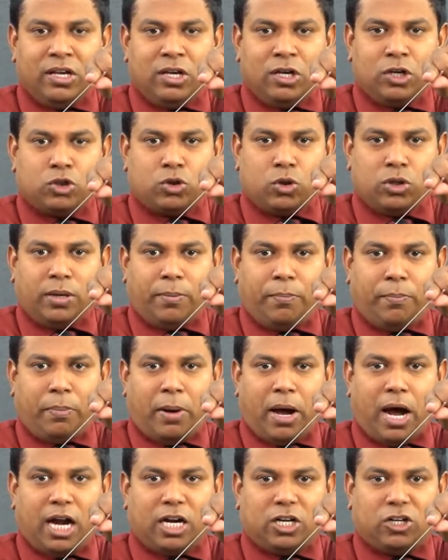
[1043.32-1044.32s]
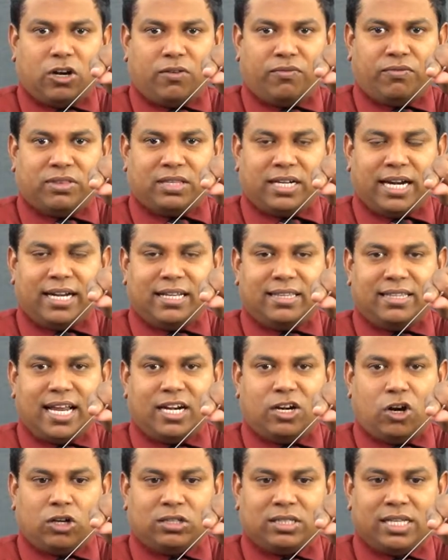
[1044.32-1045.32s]
so the part of thread that
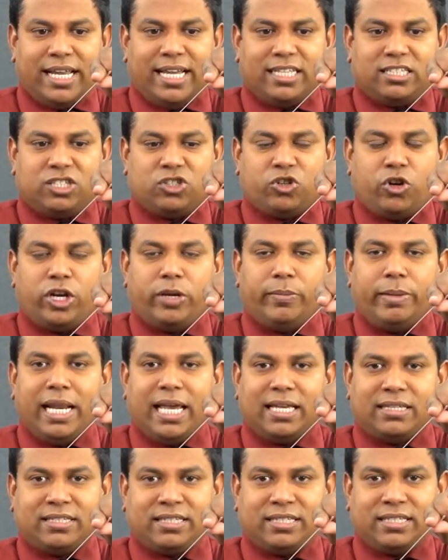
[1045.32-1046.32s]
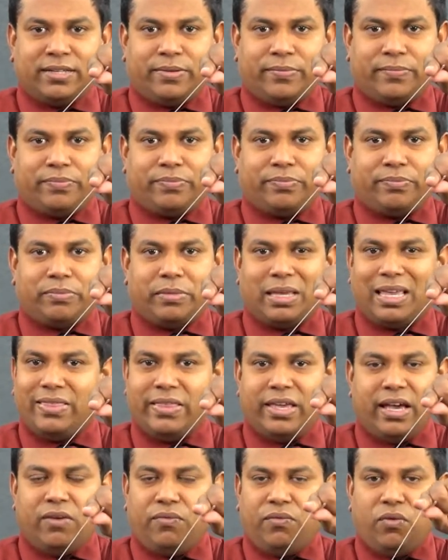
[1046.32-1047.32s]
oscillates is going to be less.
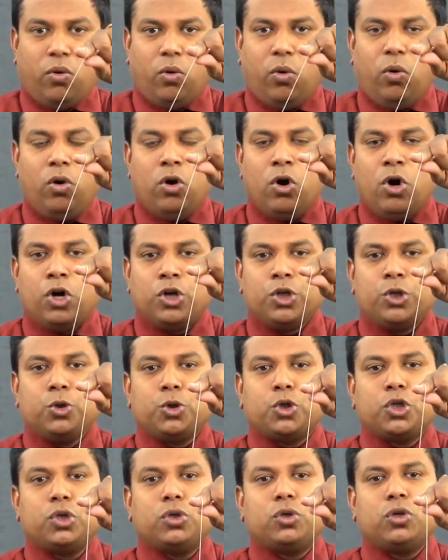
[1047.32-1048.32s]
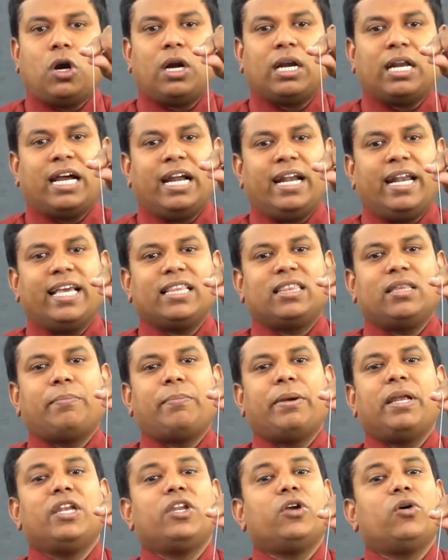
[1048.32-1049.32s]
Therefore, you should not connect the
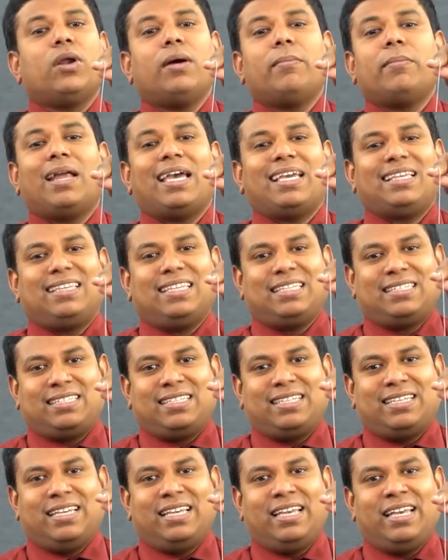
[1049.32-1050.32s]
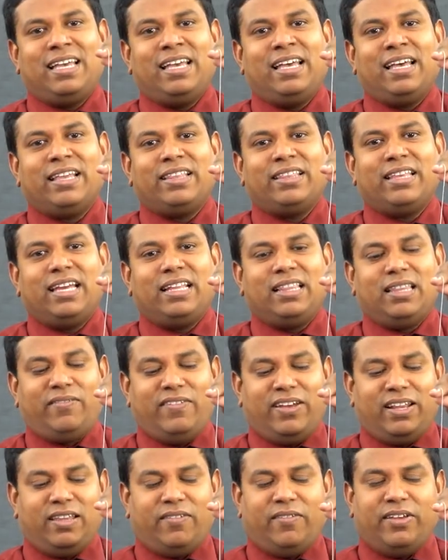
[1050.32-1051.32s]
pendulum like this. Then
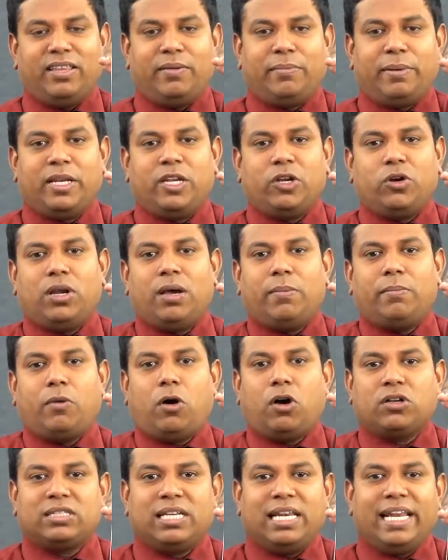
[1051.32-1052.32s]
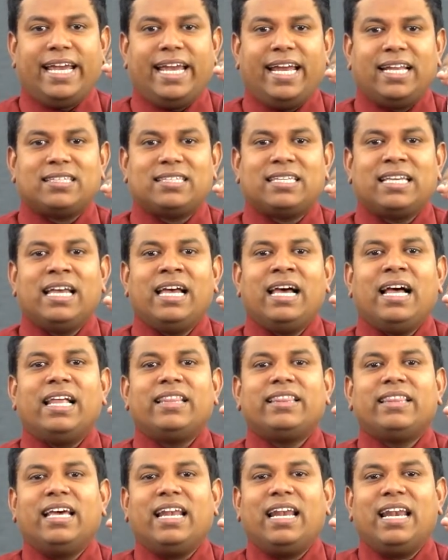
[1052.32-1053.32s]
when the pendulum oscillates,
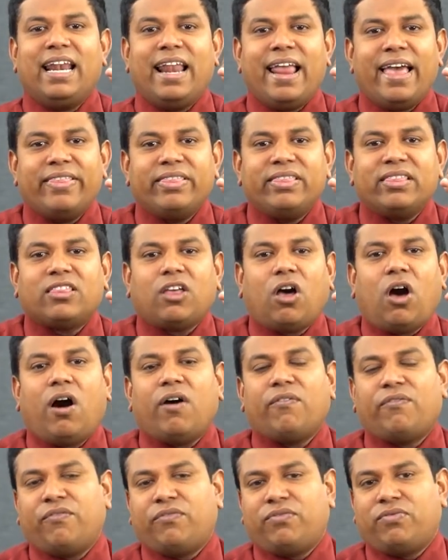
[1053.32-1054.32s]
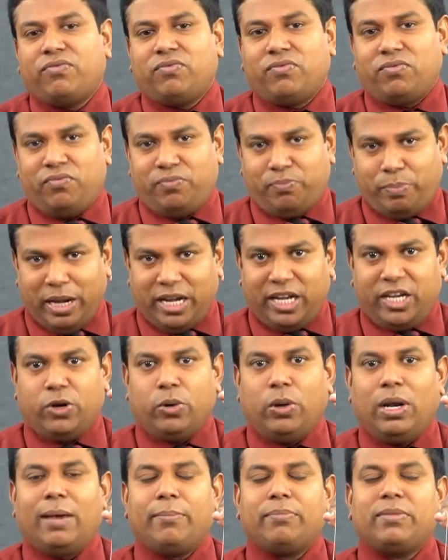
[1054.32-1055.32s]
the length of
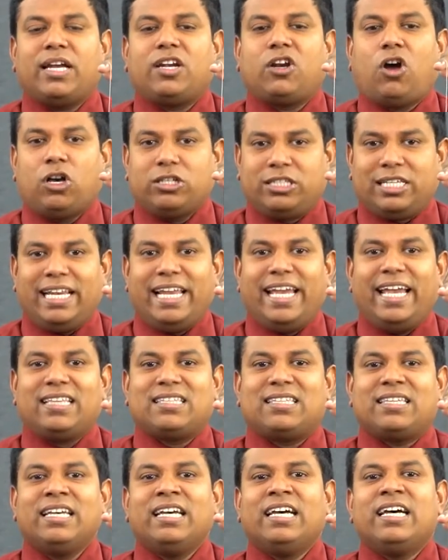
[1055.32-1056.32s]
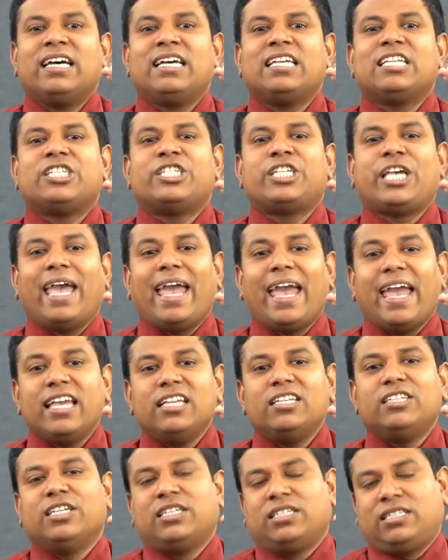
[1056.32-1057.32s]
pendulum that oscillates
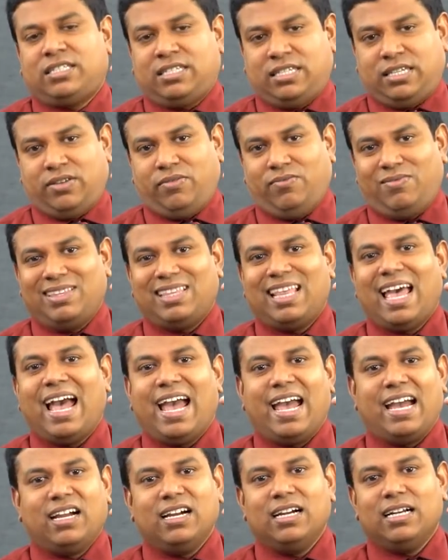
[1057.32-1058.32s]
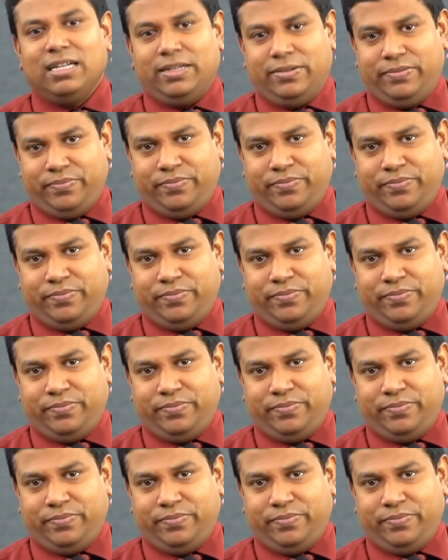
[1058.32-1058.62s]
changes with the angle.